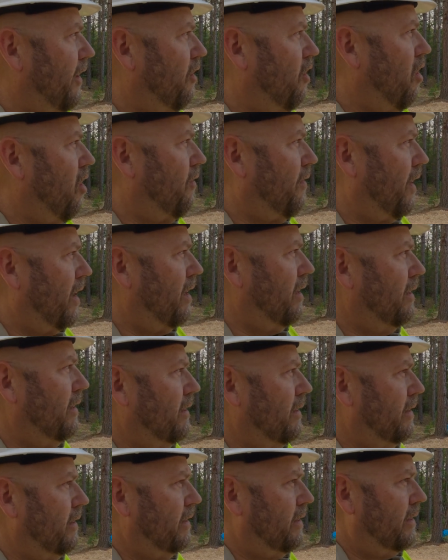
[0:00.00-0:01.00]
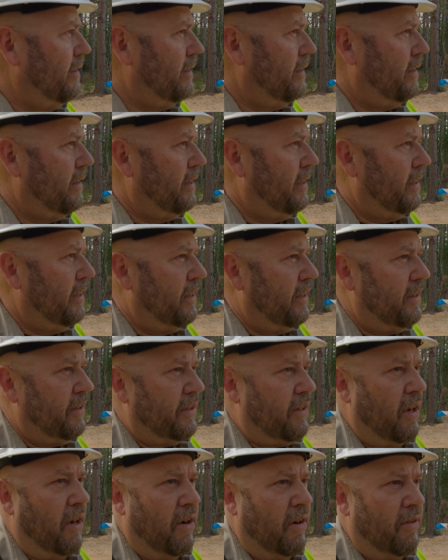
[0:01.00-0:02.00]
it over.
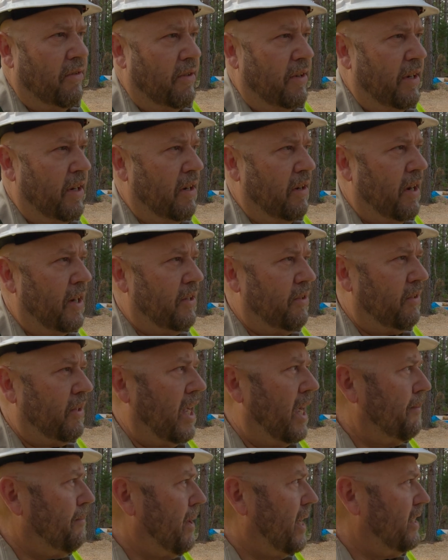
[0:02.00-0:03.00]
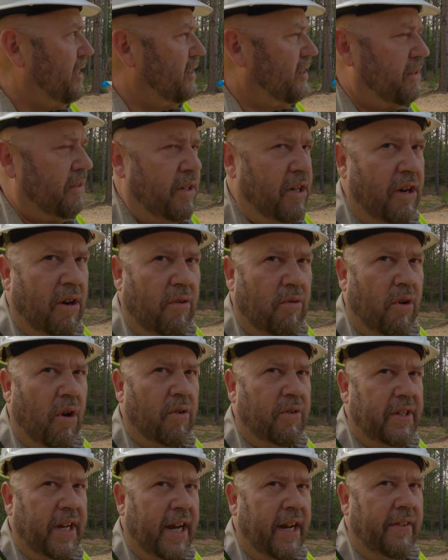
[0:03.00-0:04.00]
So, I do that by just,
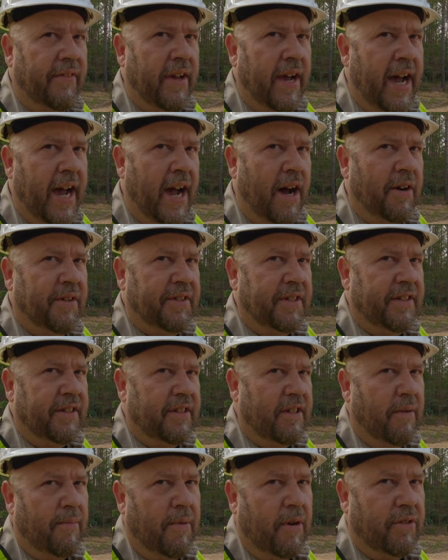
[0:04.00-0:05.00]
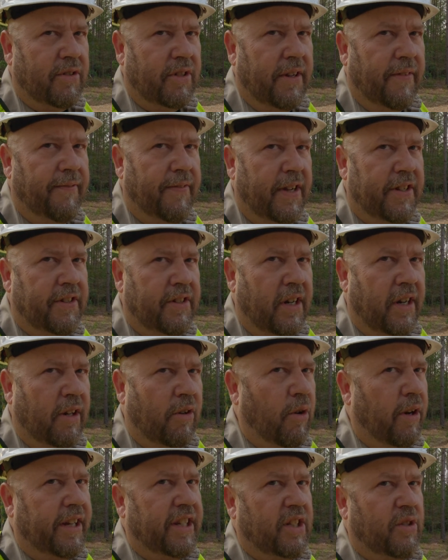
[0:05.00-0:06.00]
rotating the house. It's the most efficient and
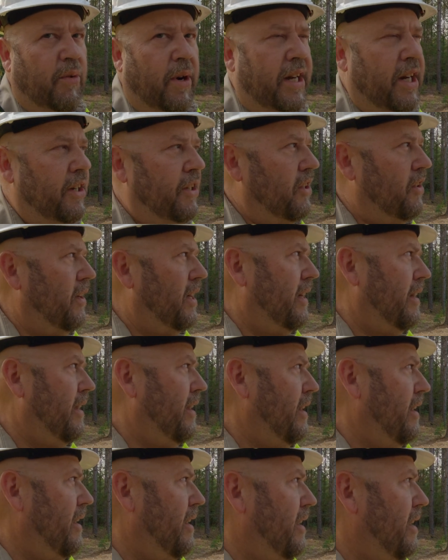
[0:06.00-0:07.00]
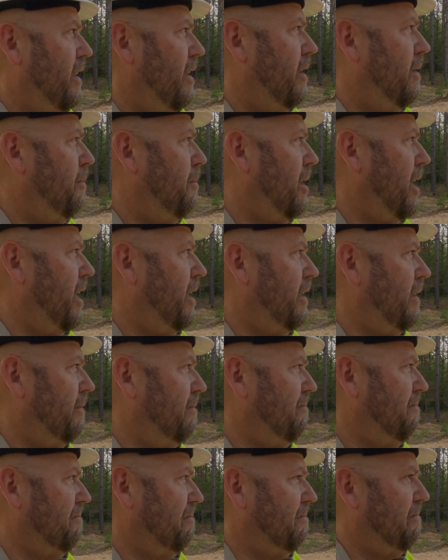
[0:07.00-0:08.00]
quickest way to do it. But
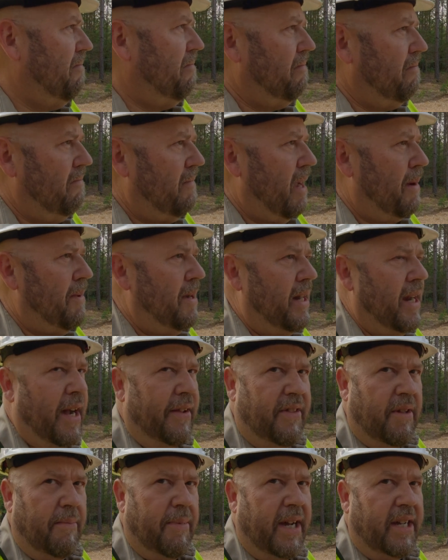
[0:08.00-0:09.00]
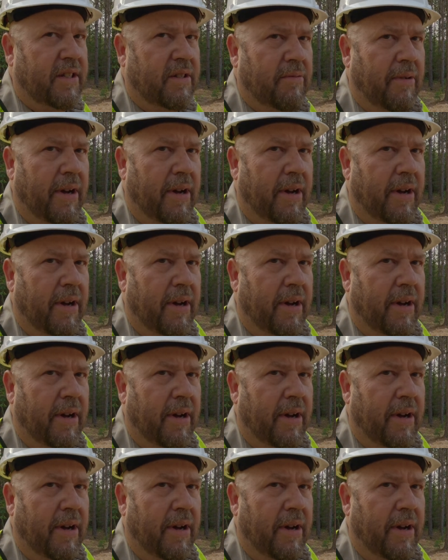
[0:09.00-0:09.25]
maybe not the best